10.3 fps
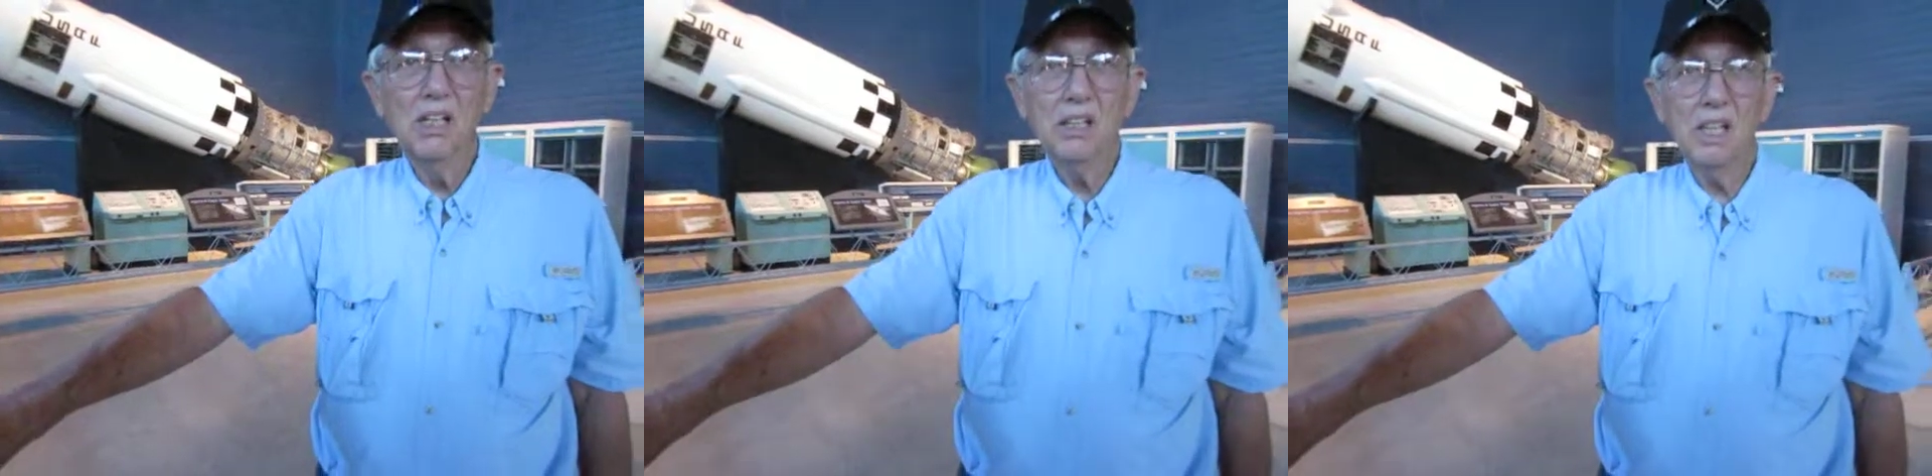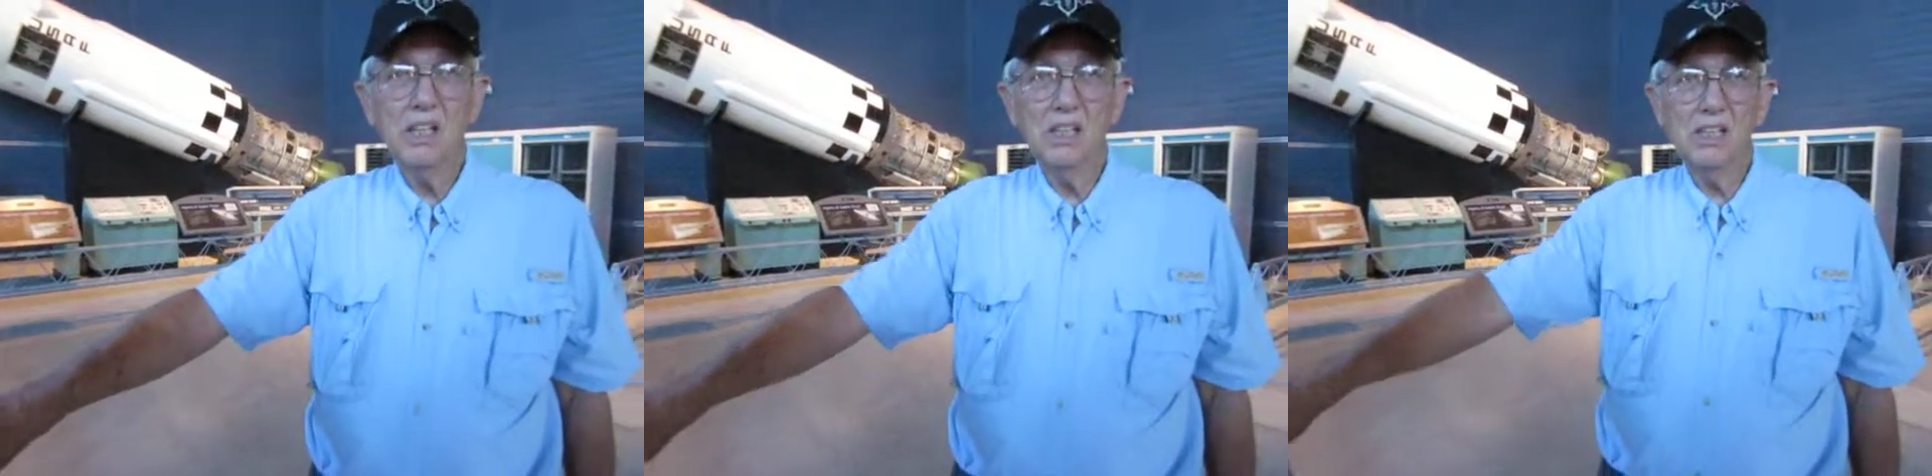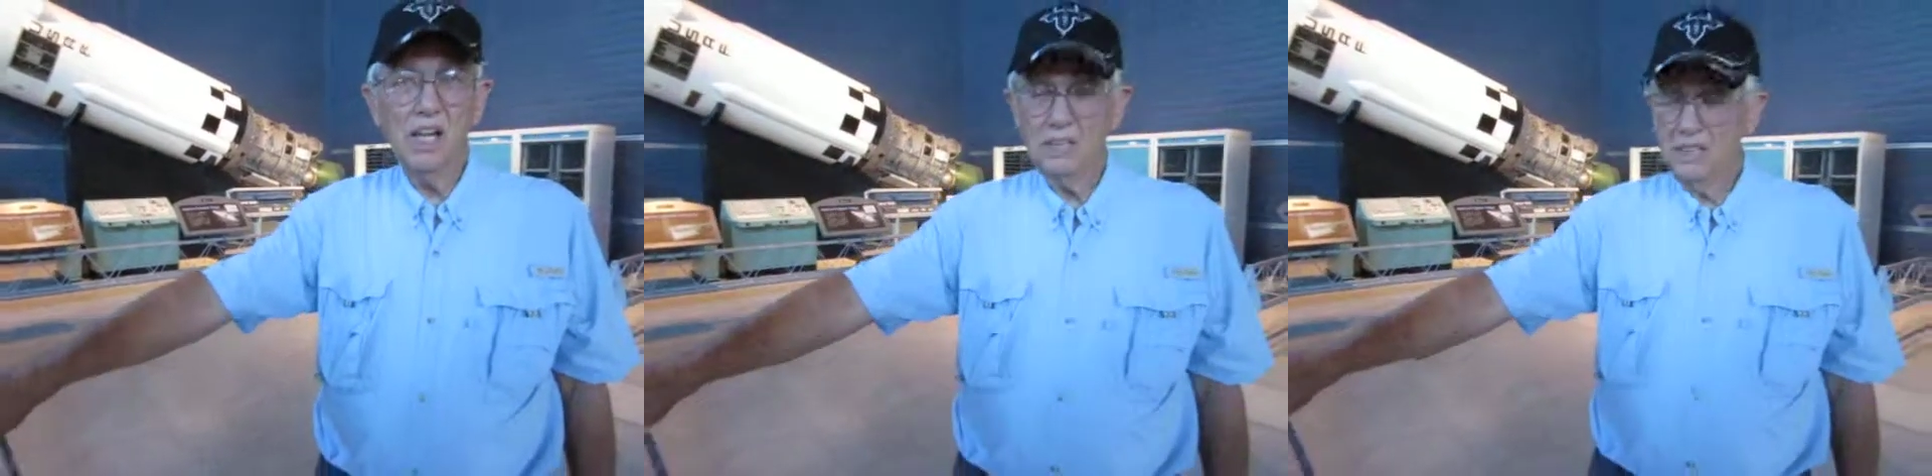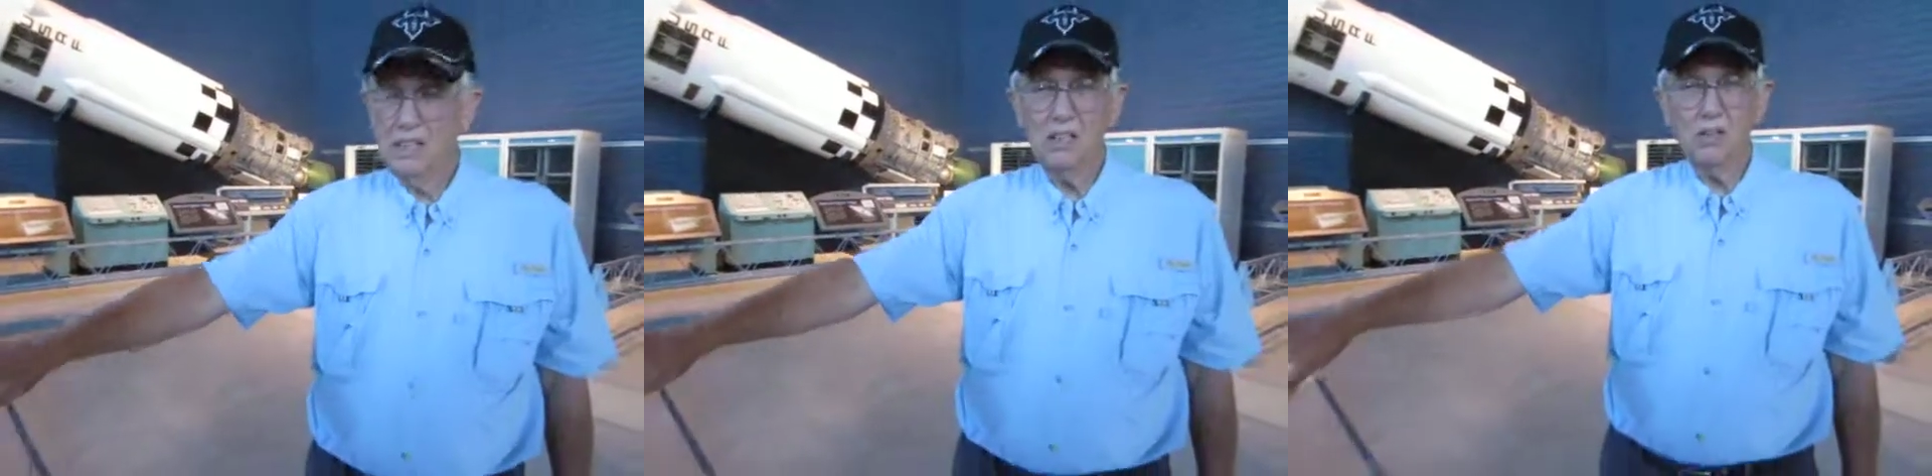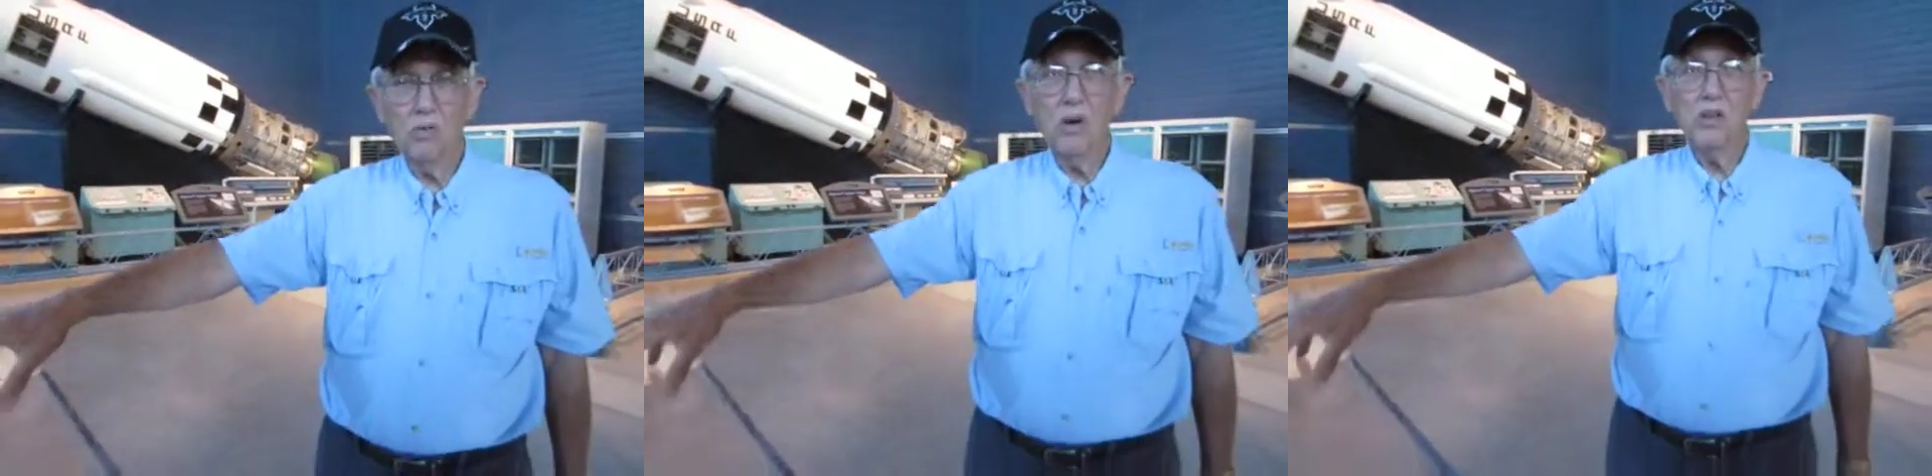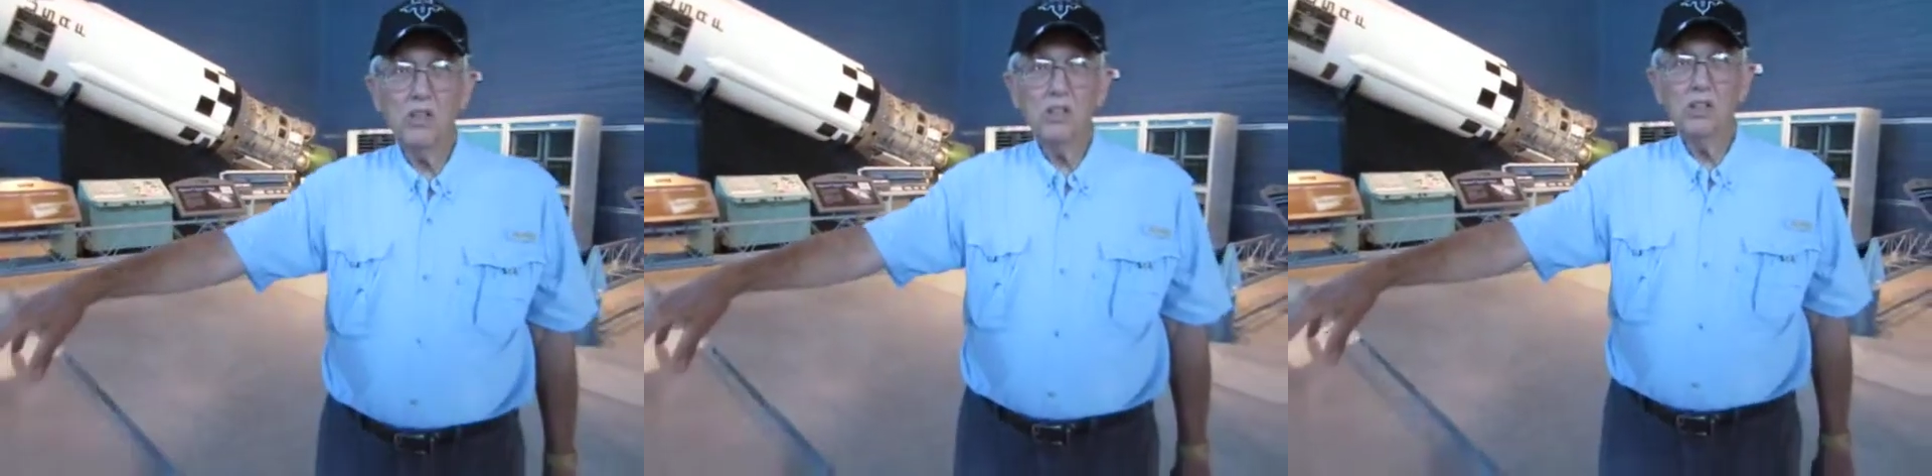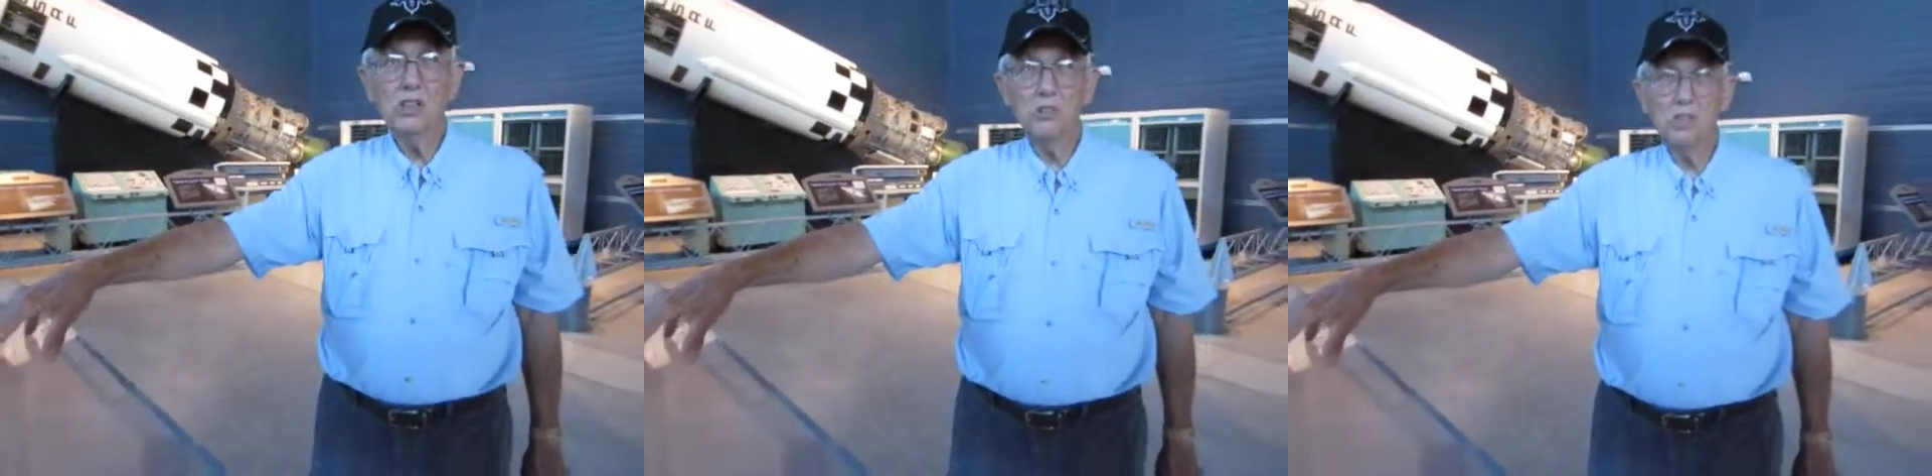that the Corona
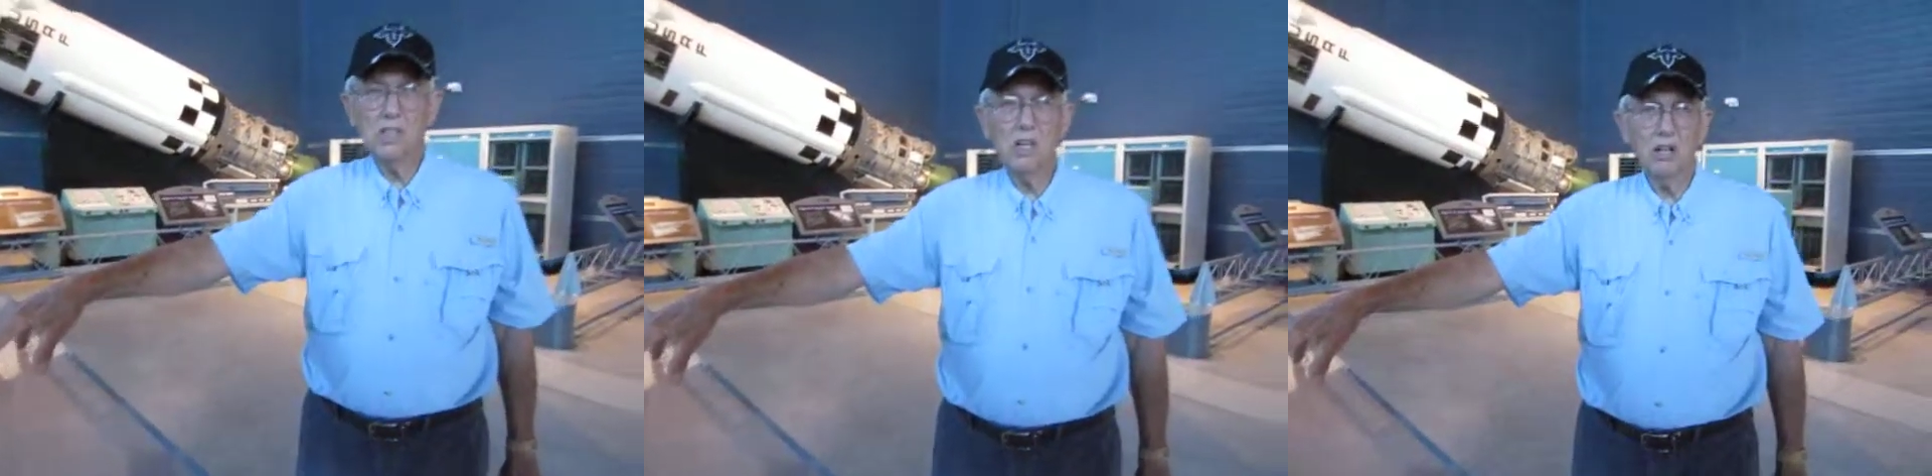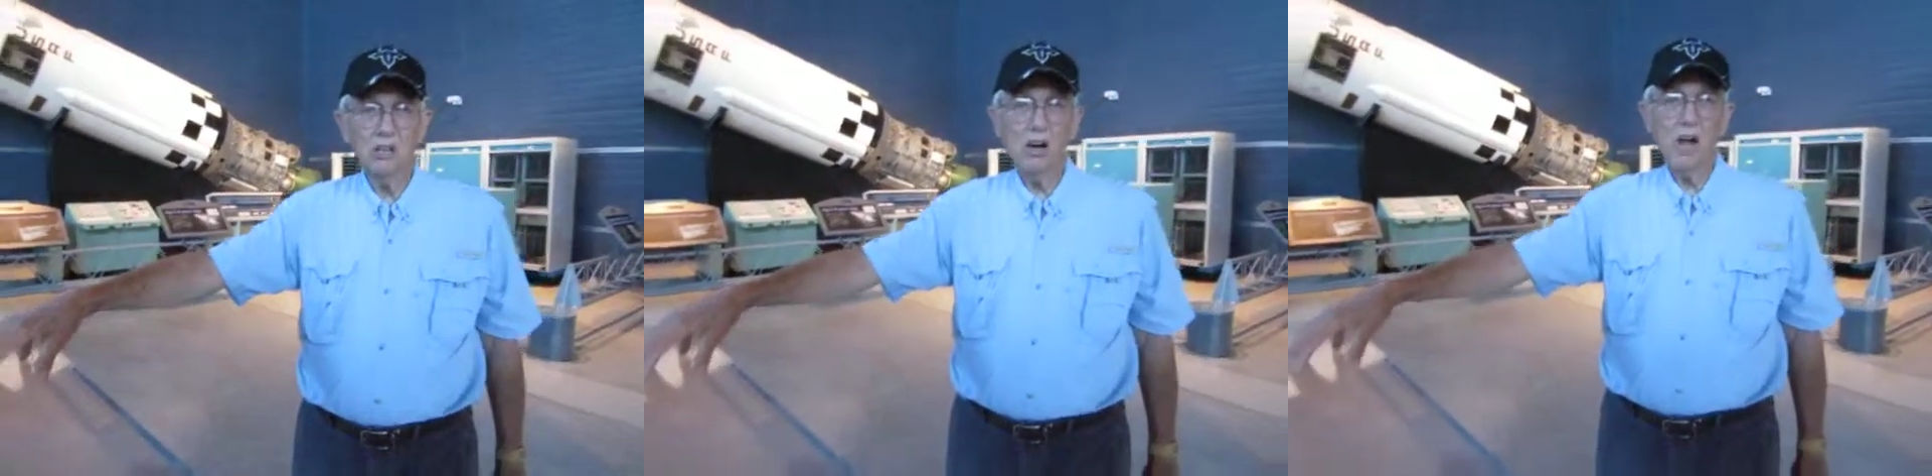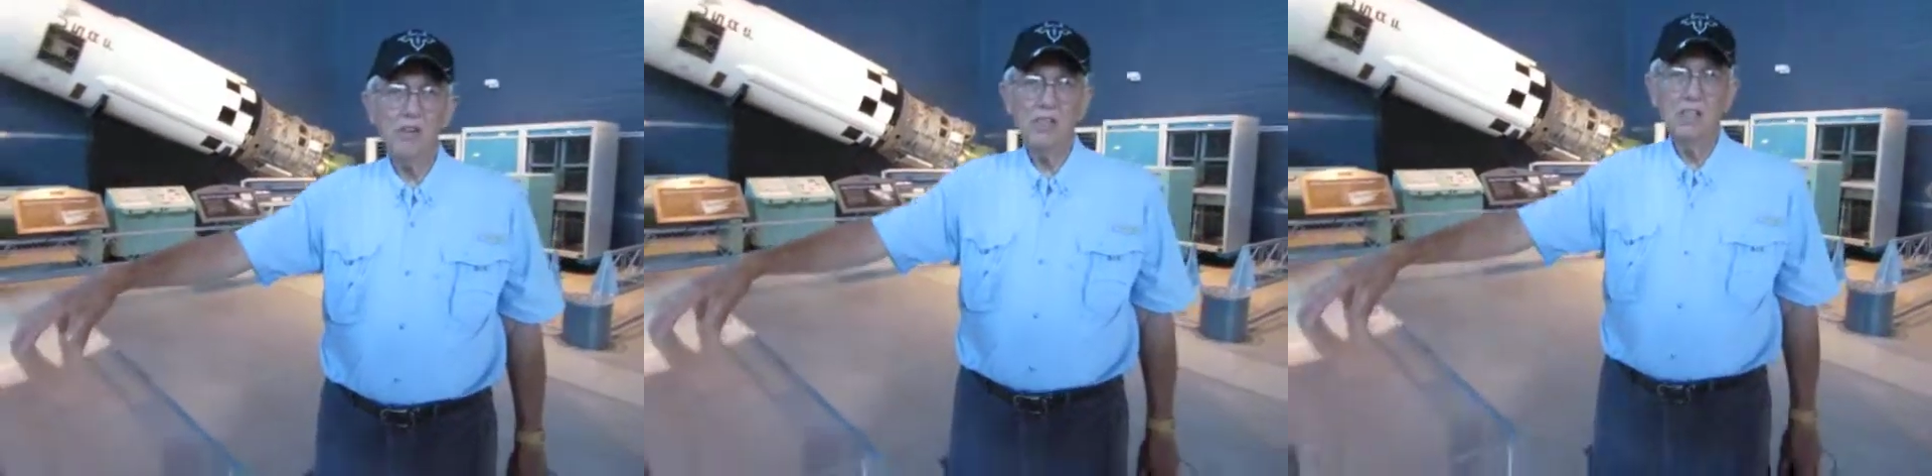used with the aircraft.